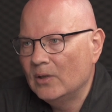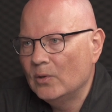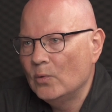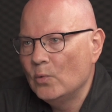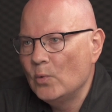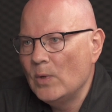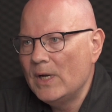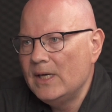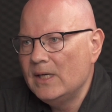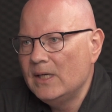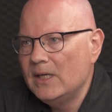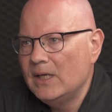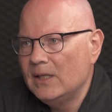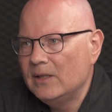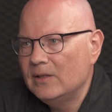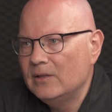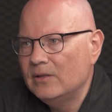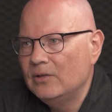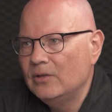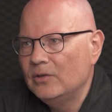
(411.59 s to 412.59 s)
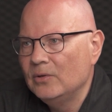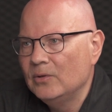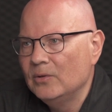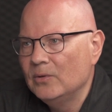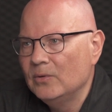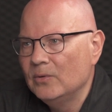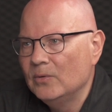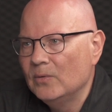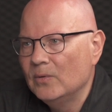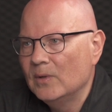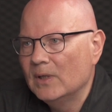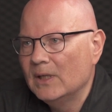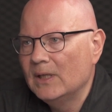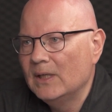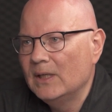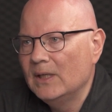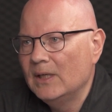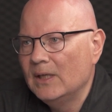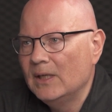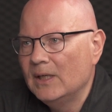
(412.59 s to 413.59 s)
we need to
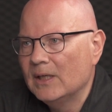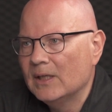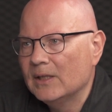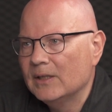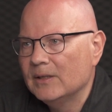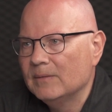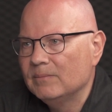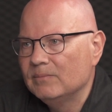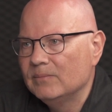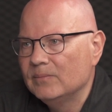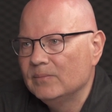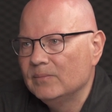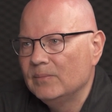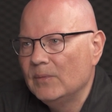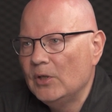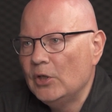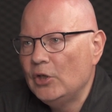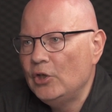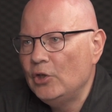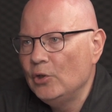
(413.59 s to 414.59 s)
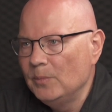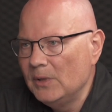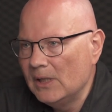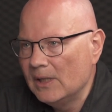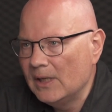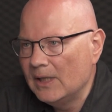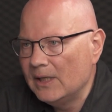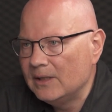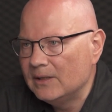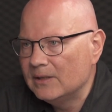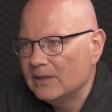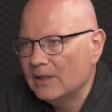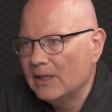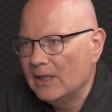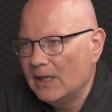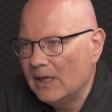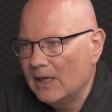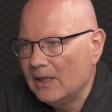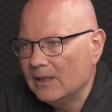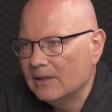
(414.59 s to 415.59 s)
humiliate
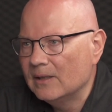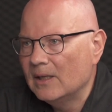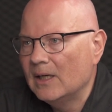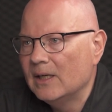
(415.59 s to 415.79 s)
again.